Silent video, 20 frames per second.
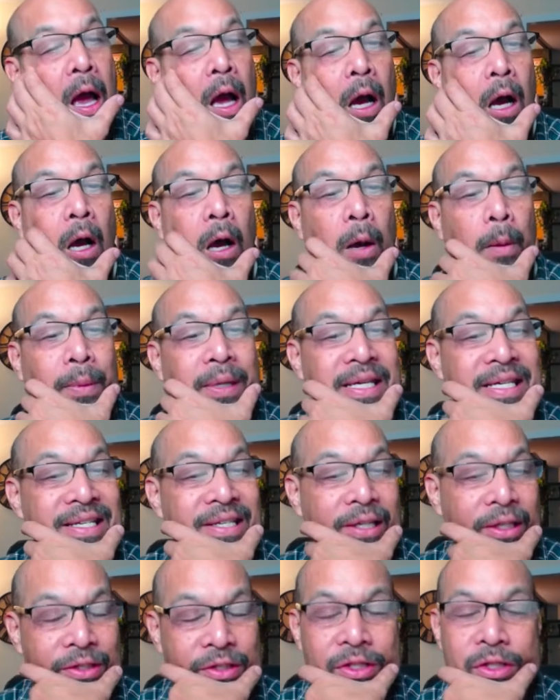Um, he
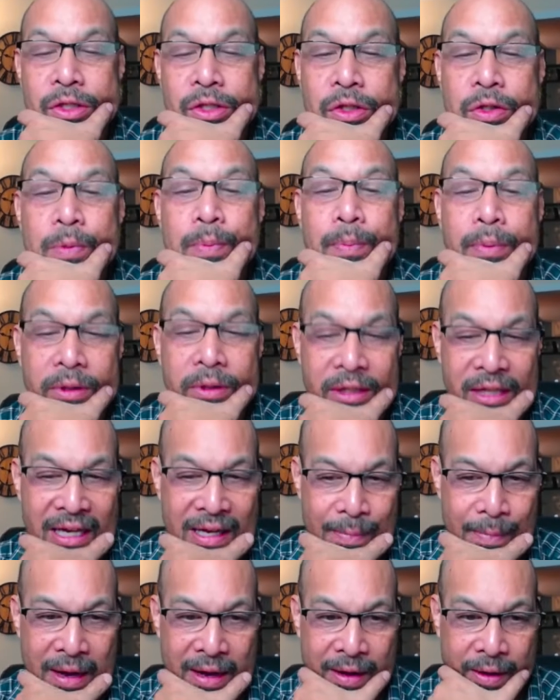doesn't do
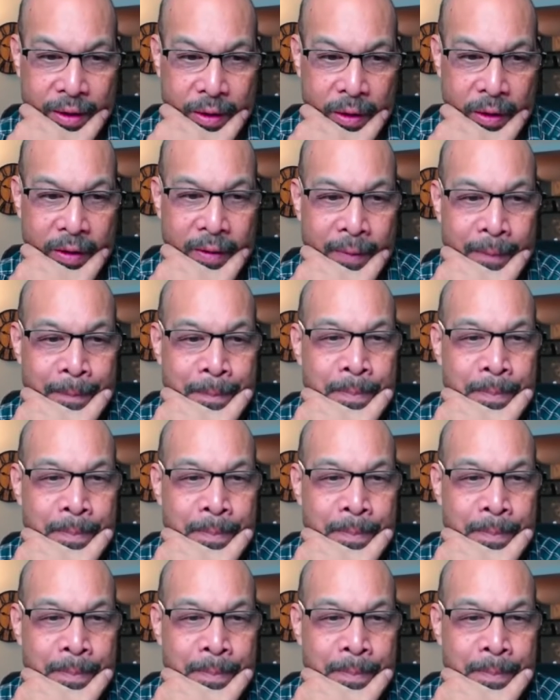Playmaker,